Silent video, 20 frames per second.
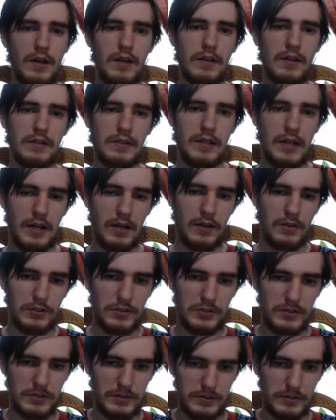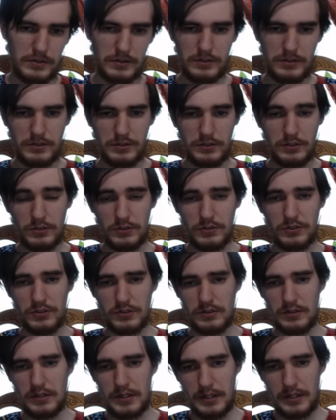Now,
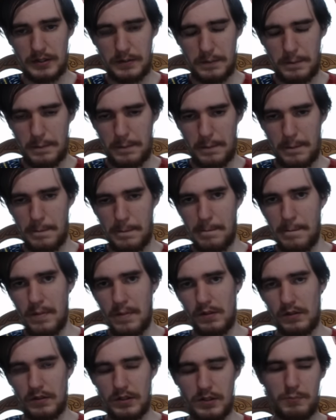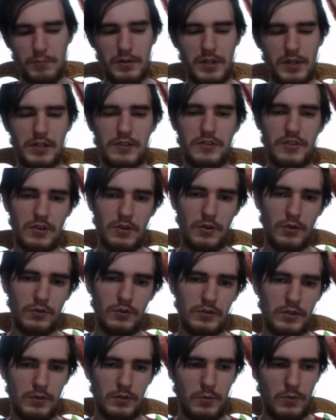usually, lip plates are
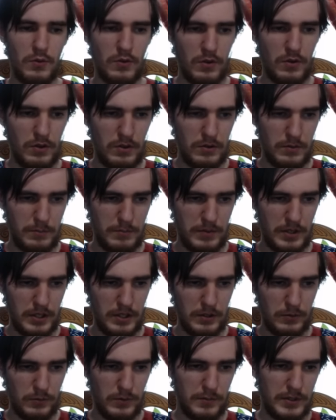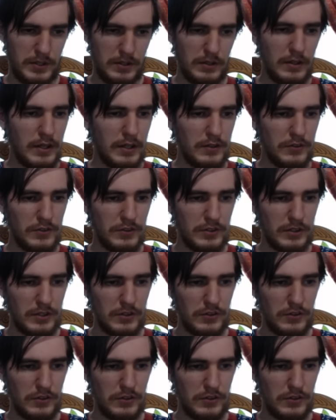only worn by women, as you can